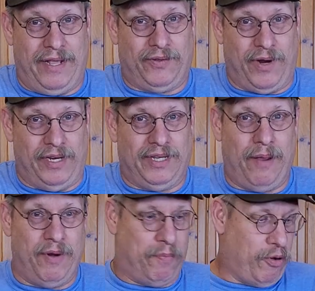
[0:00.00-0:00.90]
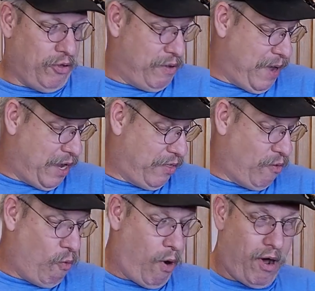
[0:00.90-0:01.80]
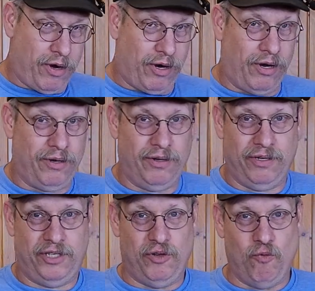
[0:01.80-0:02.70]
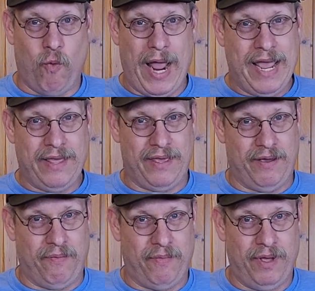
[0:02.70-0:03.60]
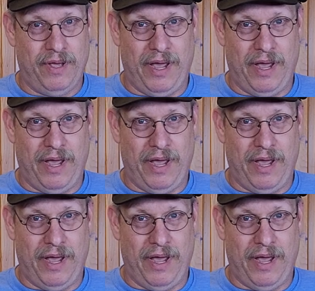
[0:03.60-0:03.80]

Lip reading: That's right, time to pull them out of the water to weigh them,